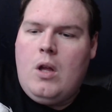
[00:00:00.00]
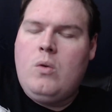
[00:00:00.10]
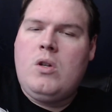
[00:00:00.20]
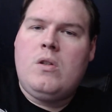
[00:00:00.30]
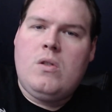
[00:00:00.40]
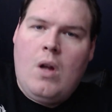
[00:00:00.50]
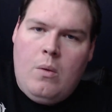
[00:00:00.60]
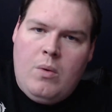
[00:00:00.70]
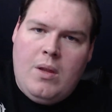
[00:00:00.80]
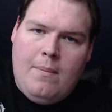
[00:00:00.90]
You should
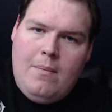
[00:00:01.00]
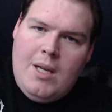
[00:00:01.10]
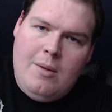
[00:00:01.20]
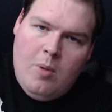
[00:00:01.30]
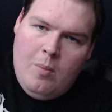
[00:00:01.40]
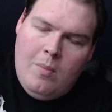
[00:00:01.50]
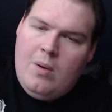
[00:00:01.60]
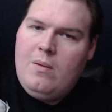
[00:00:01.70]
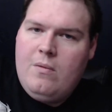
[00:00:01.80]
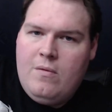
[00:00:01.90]
start with the
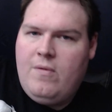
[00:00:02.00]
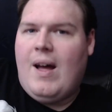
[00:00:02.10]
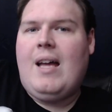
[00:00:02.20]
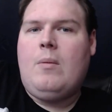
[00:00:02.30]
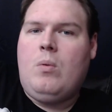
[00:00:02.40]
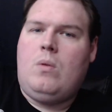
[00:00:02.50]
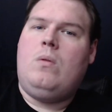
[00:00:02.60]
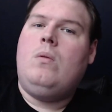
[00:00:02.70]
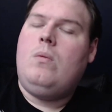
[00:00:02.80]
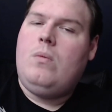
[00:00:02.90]
minimum
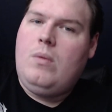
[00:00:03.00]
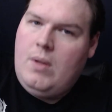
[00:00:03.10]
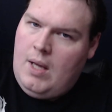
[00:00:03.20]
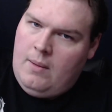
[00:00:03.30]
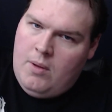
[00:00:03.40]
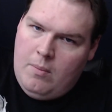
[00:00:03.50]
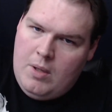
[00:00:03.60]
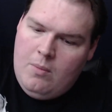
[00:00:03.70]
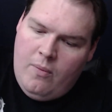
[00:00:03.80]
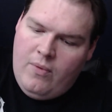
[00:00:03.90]
viable game, the
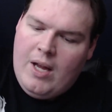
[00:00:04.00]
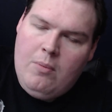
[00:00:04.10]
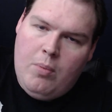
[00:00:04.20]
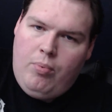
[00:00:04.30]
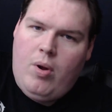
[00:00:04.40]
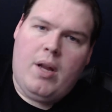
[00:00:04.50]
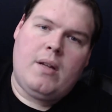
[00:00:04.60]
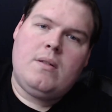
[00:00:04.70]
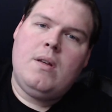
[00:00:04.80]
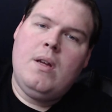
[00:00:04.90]
minimum viable
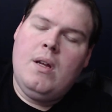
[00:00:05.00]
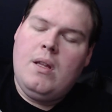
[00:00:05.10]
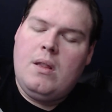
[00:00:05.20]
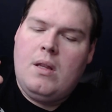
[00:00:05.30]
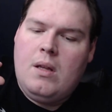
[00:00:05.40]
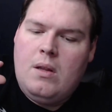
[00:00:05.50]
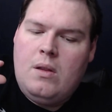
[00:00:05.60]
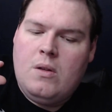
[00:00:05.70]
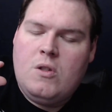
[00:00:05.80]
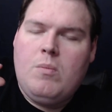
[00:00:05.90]
product, the
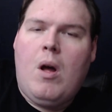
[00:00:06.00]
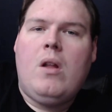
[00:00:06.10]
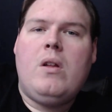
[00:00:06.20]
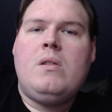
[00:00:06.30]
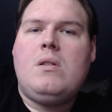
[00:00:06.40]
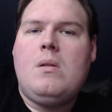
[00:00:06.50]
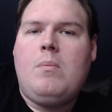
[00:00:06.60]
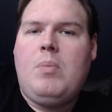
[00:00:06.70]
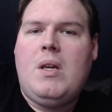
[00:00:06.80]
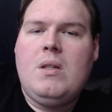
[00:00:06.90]
the smallest
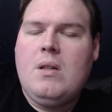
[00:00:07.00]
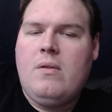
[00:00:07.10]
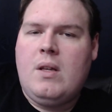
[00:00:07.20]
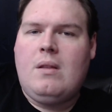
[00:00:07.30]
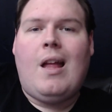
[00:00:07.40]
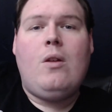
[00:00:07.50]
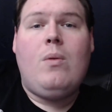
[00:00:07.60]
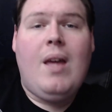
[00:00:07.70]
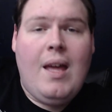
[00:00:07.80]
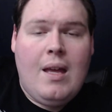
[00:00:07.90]
piece of it that
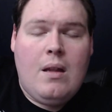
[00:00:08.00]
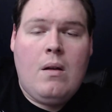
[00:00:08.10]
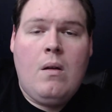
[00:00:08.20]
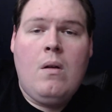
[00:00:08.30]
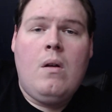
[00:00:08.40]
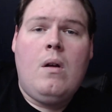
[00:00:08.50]
you can,